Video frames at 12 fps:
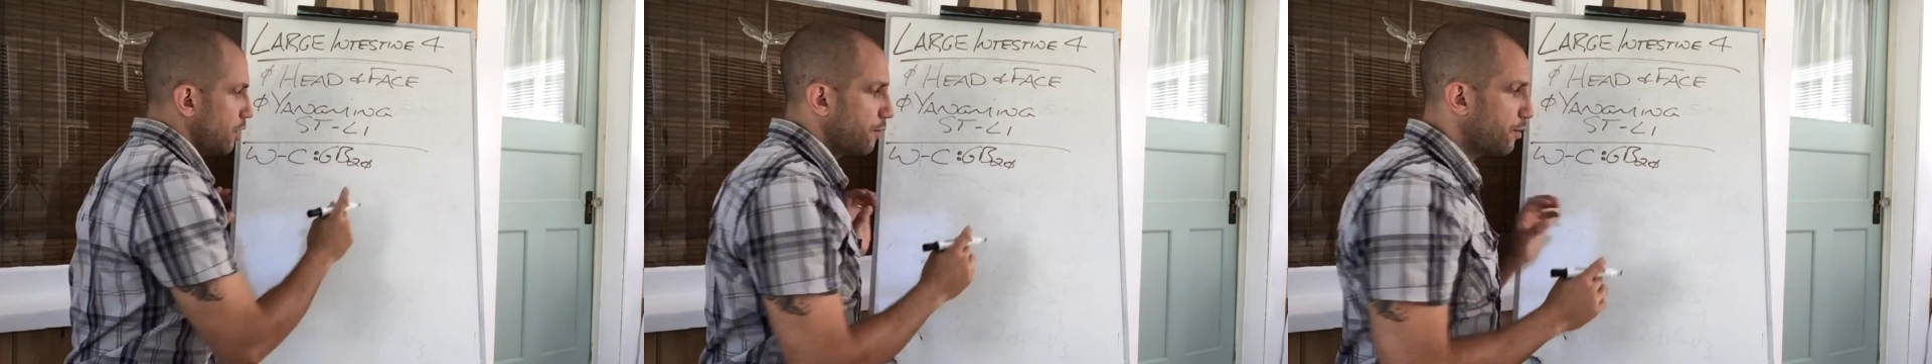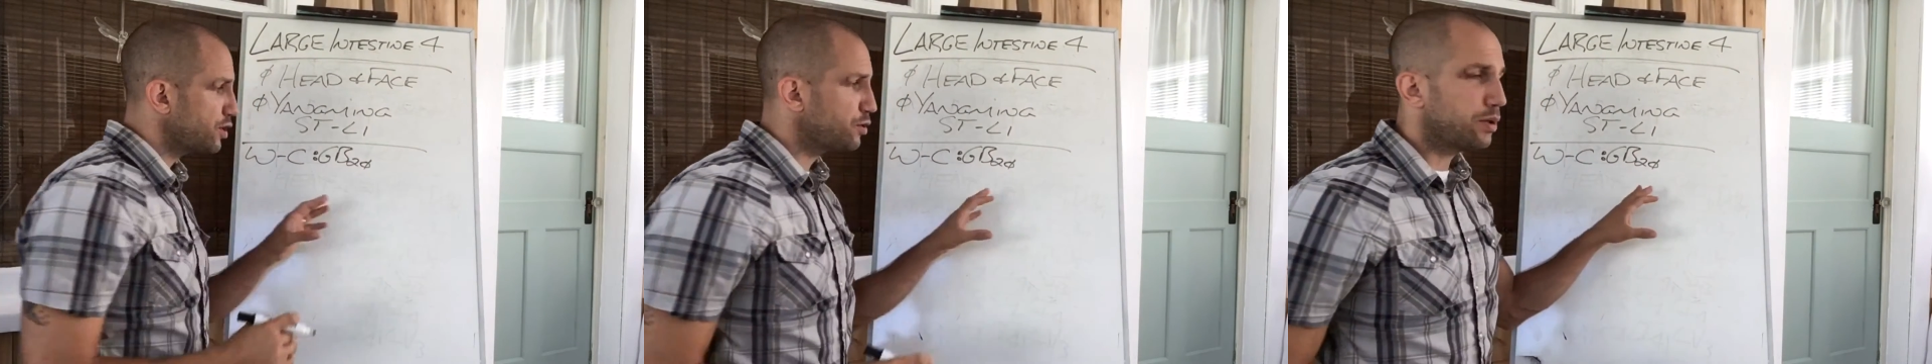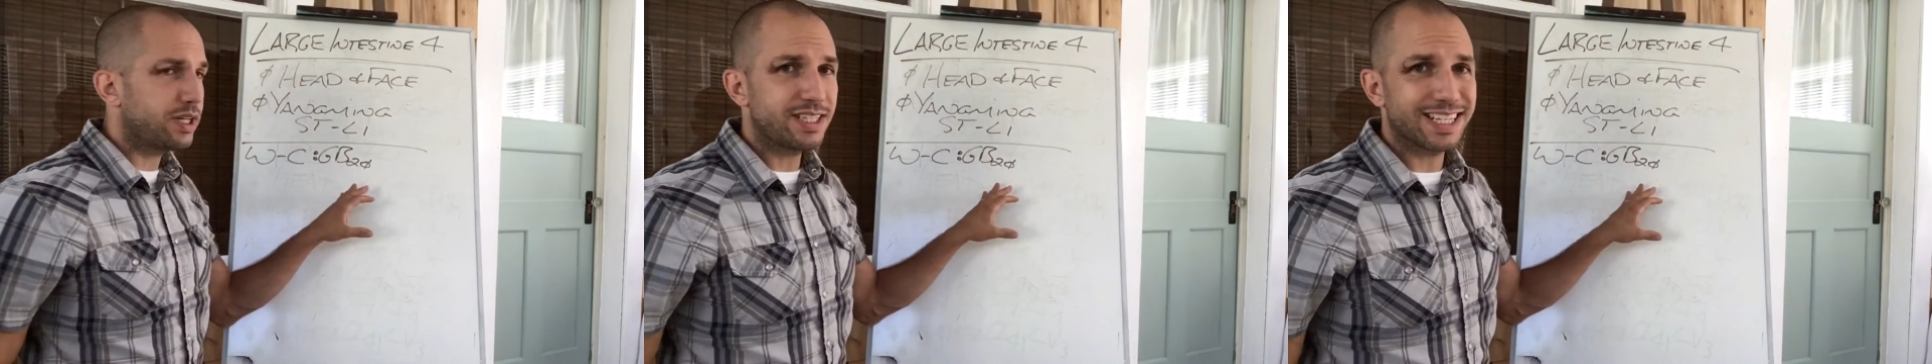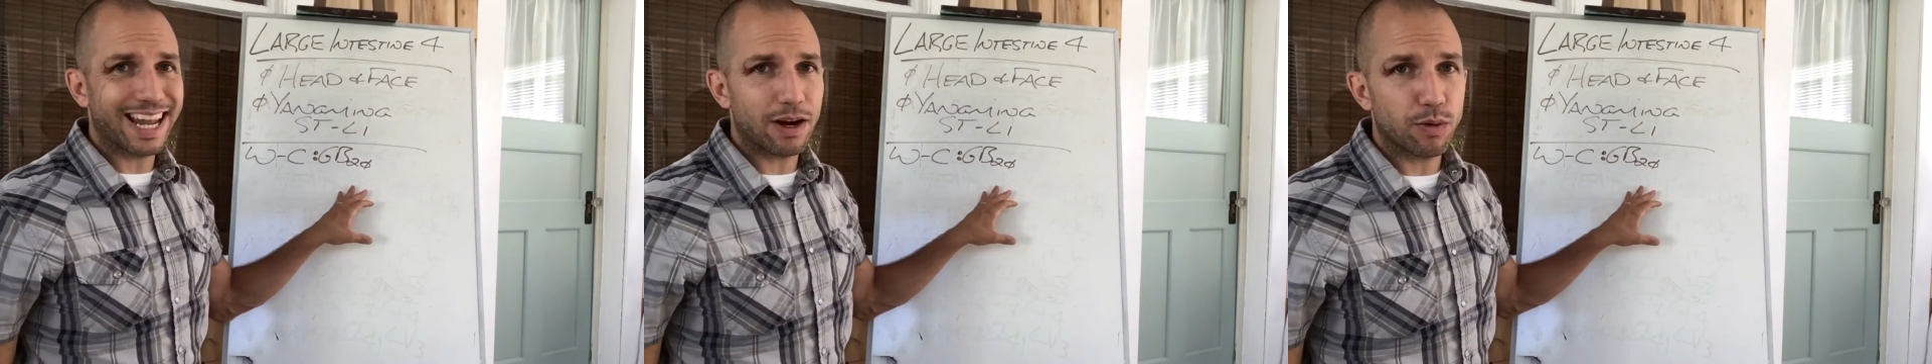first we need
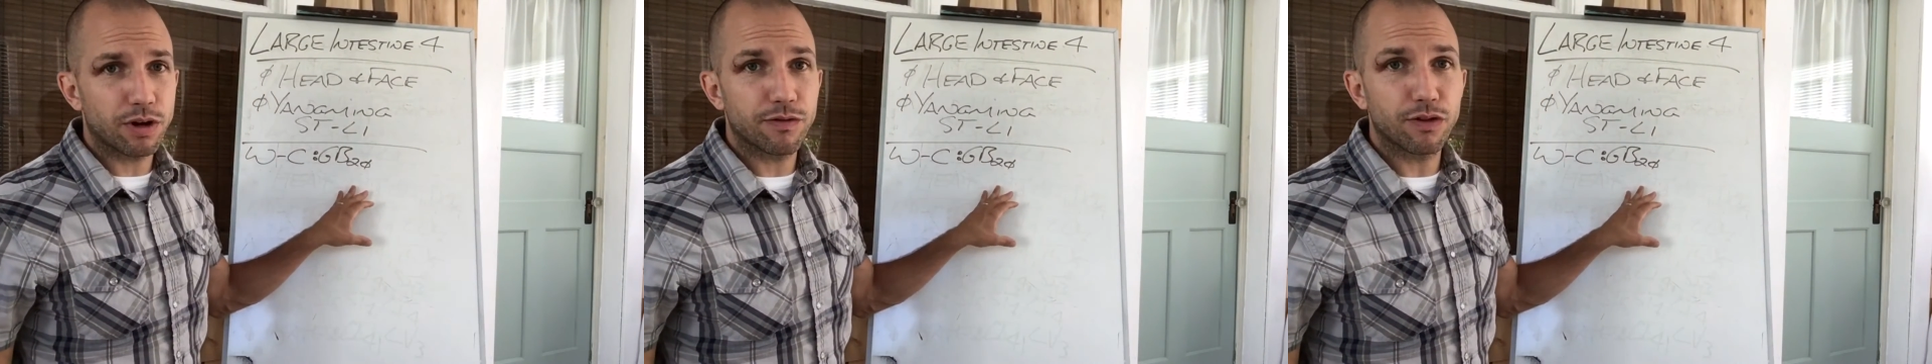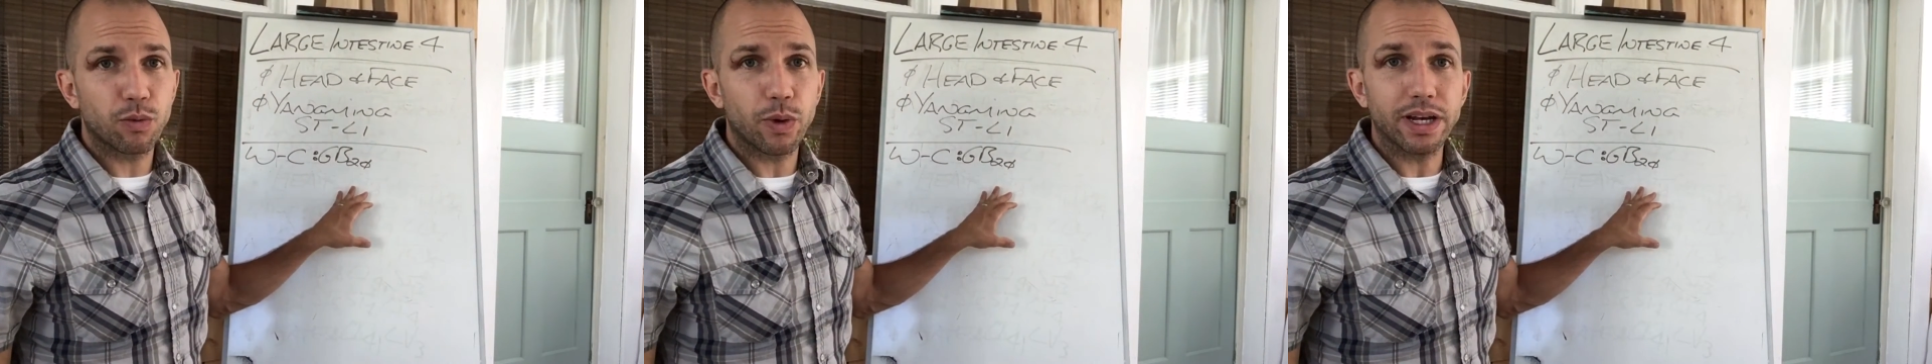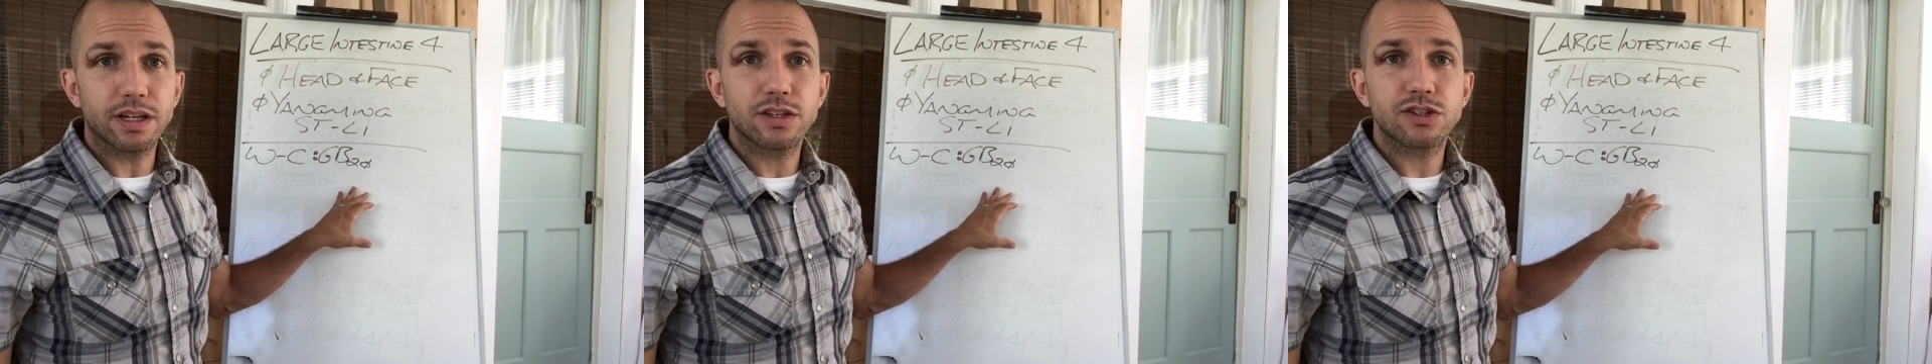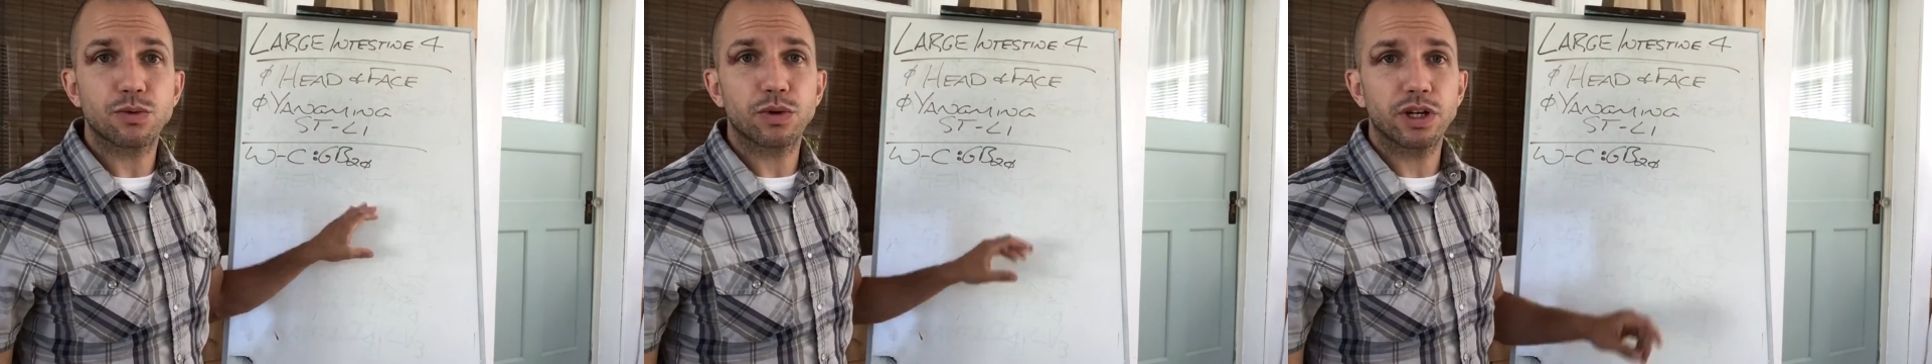to get rid of the wind.
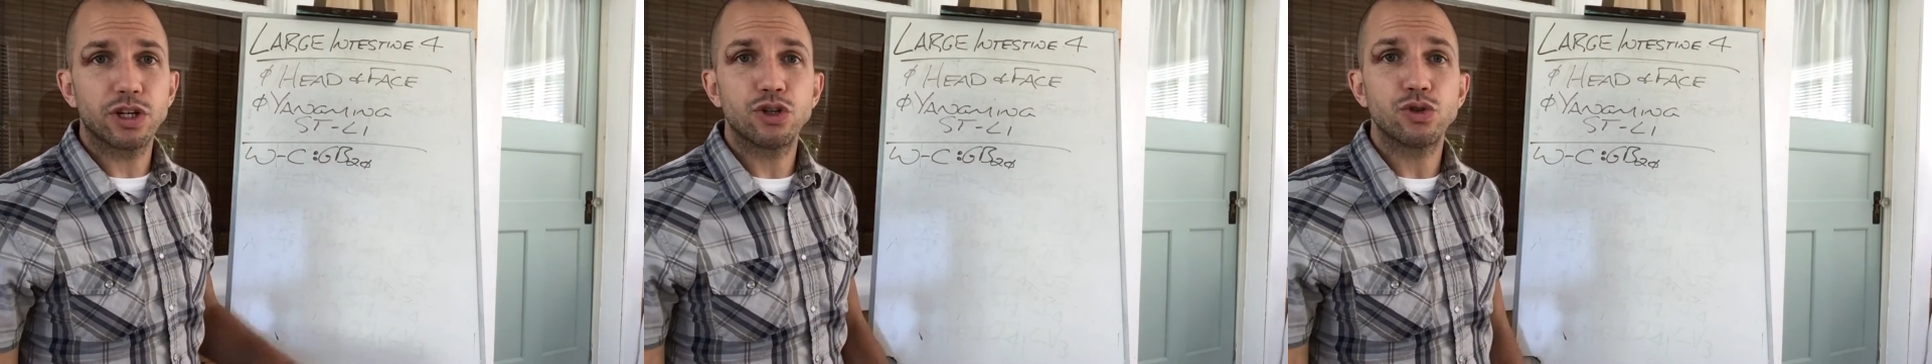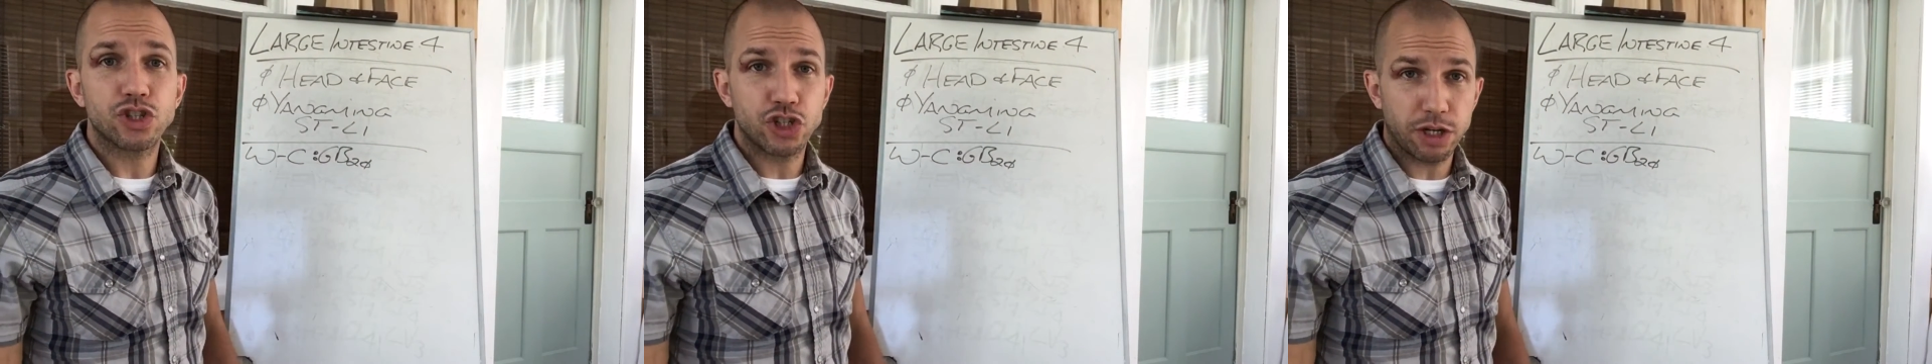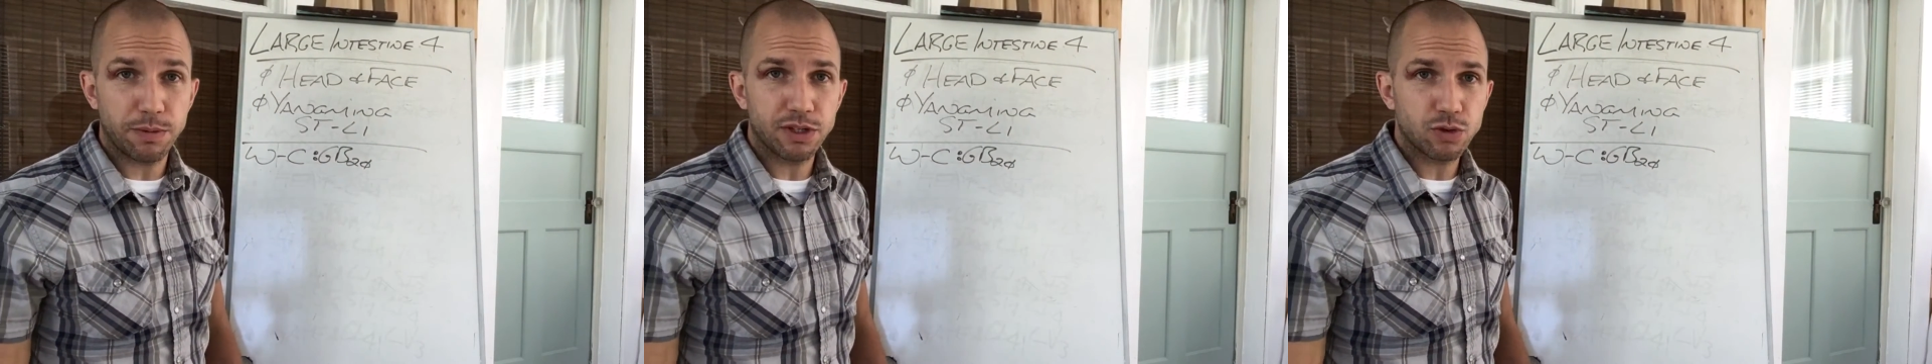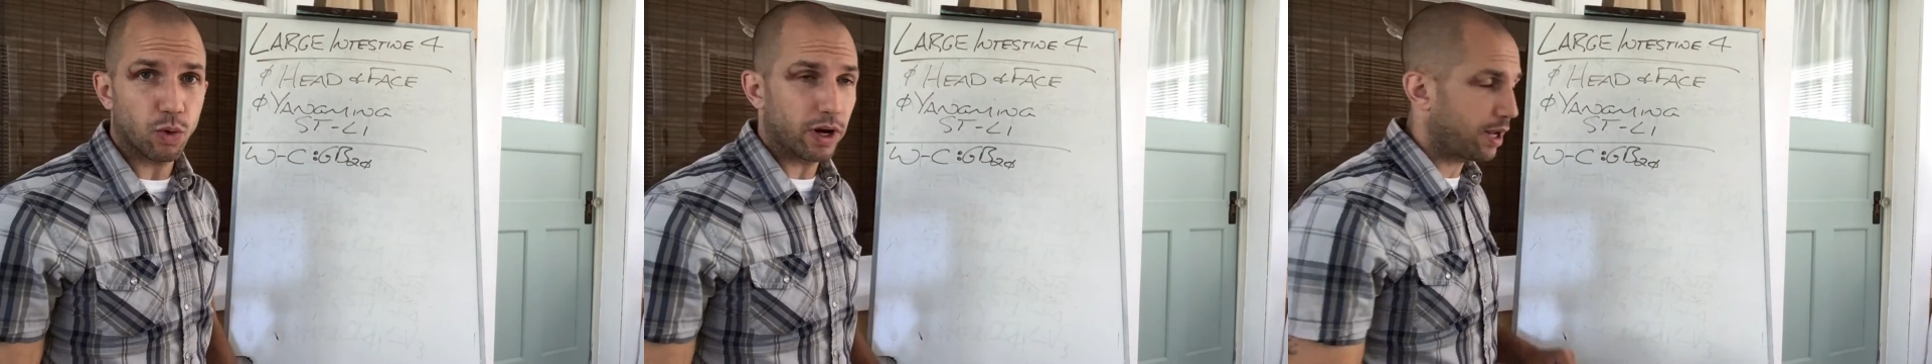So we're going to use
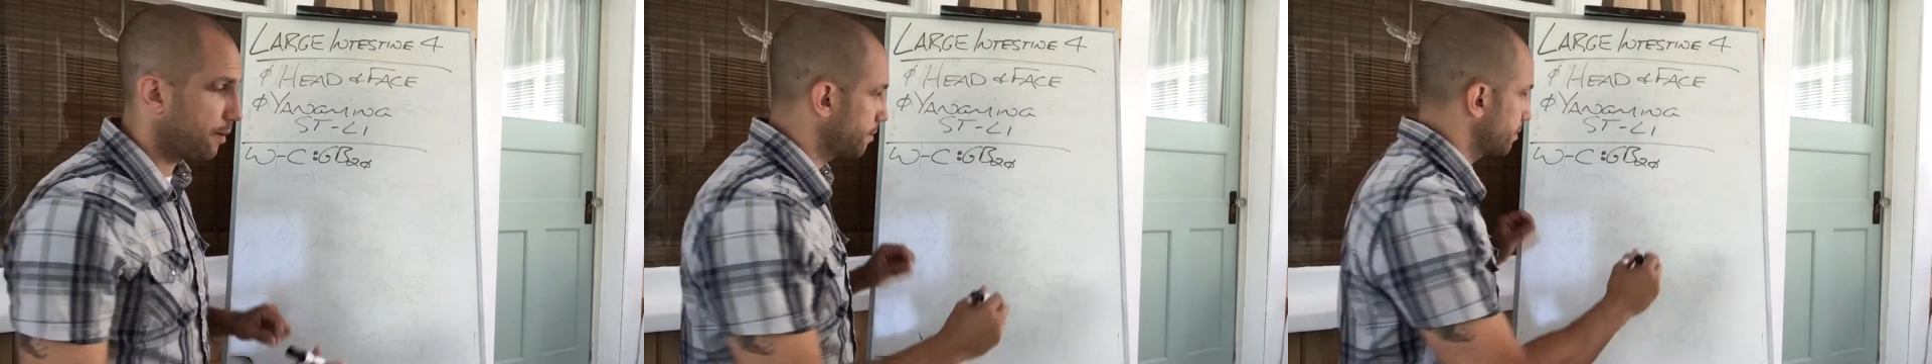GB20.